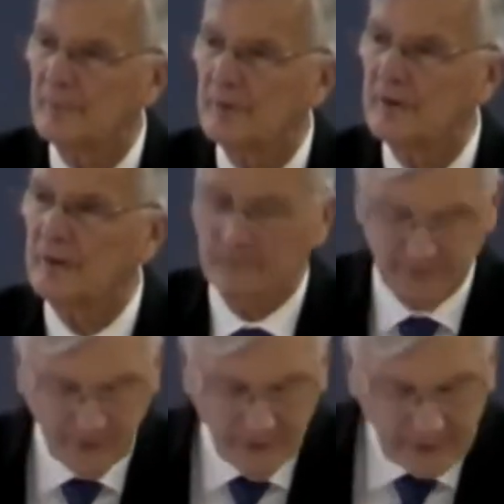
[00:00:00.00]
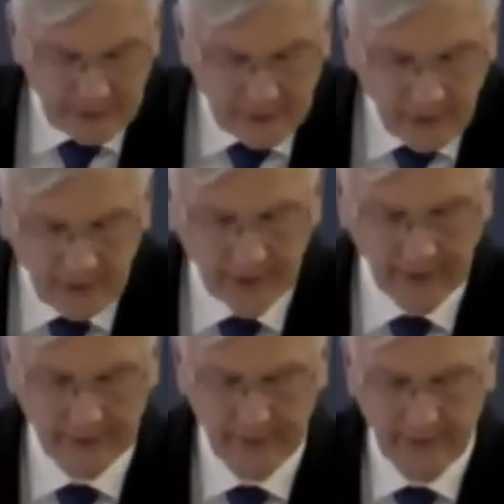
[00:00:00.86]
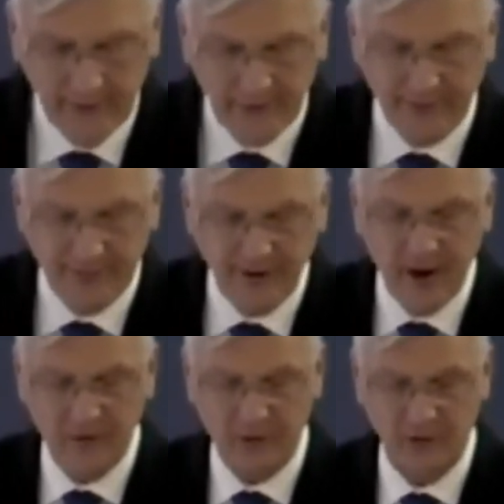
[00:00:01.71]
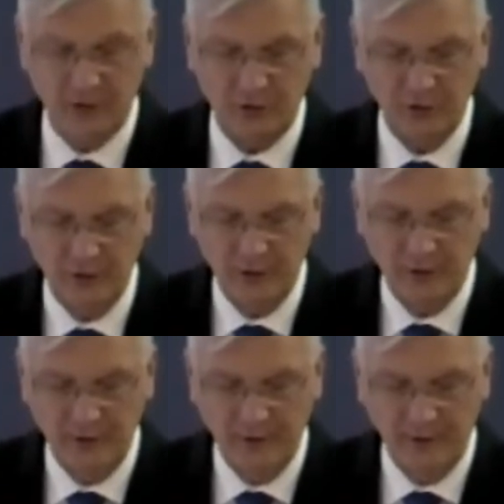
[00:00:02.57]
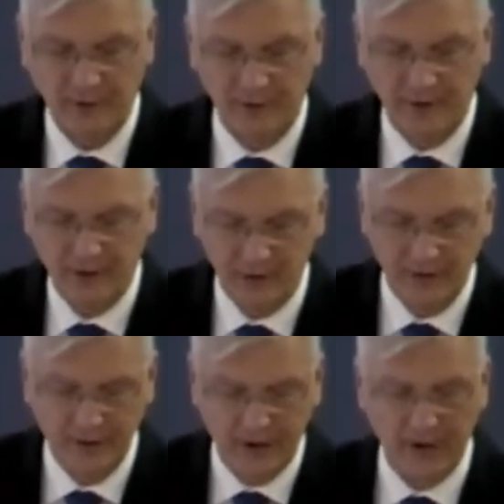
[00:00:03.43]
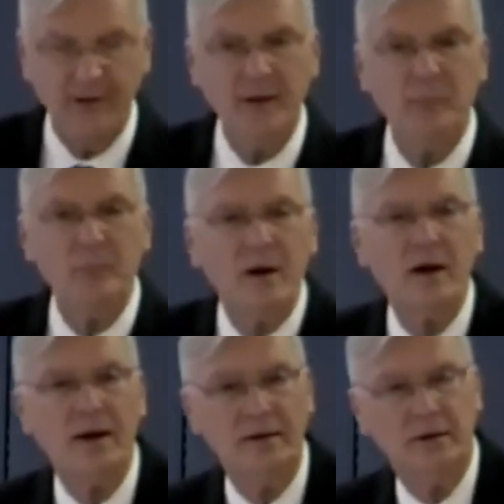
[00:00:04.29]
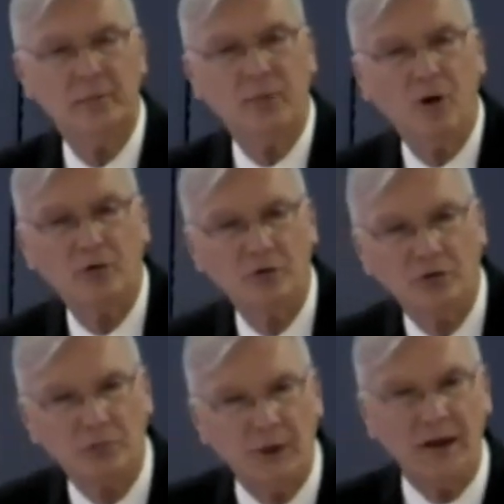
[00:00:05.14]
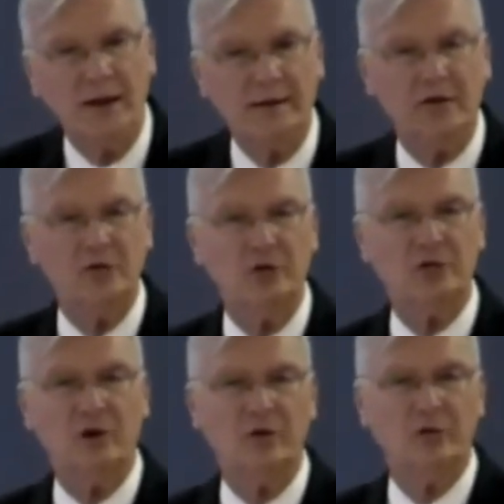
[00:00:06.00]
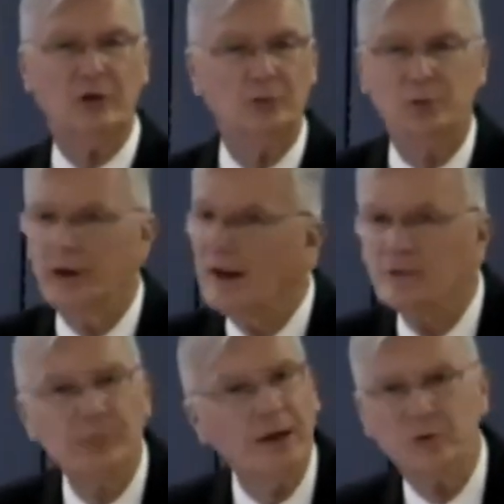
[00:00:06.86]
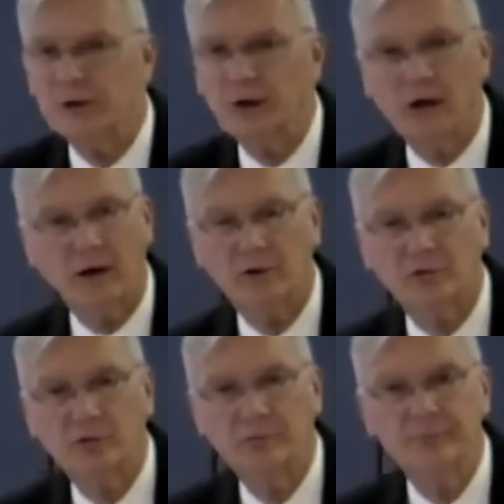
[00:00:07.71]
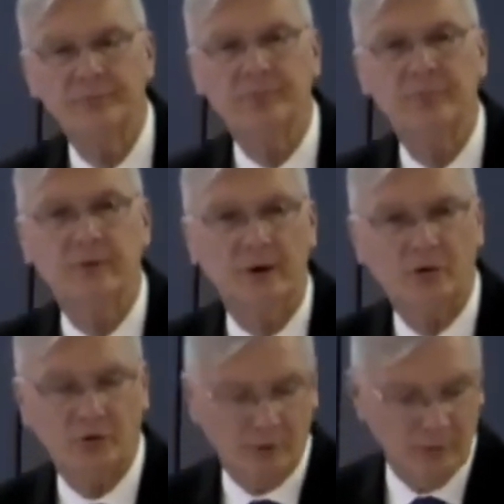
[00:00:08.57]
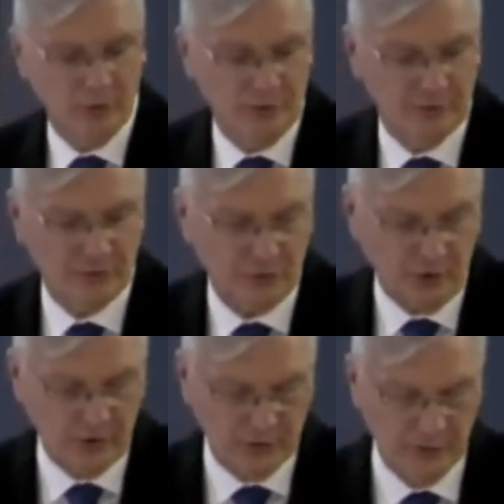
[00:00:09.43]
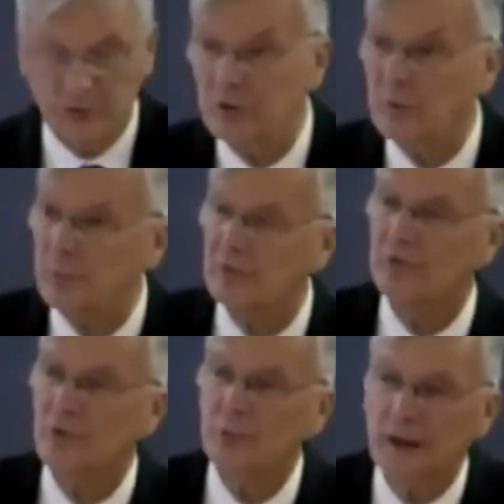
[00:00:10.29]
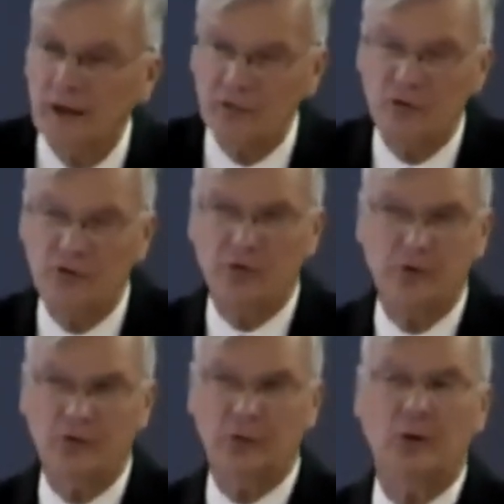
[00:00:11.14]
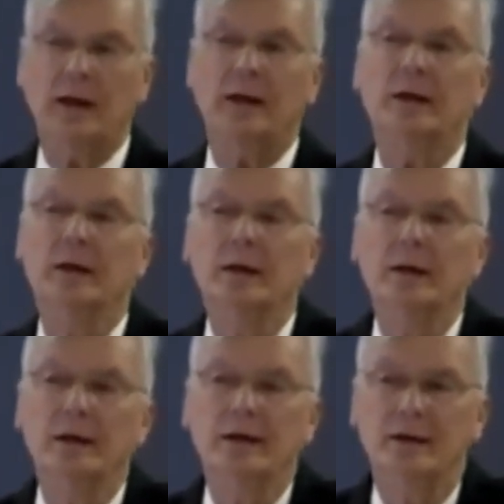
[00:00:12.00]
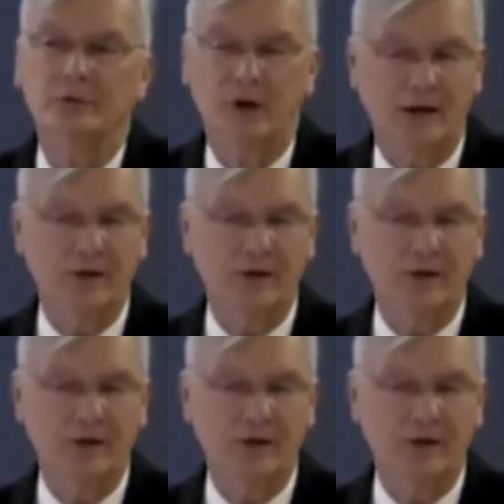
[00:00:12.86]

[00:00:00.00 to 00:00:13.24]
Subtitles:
Very clearly, the fathers that are in mind, in Moses' mind as he says this, were not the patriarchs. There are some who have sought to interpret this passage in this way, trying to make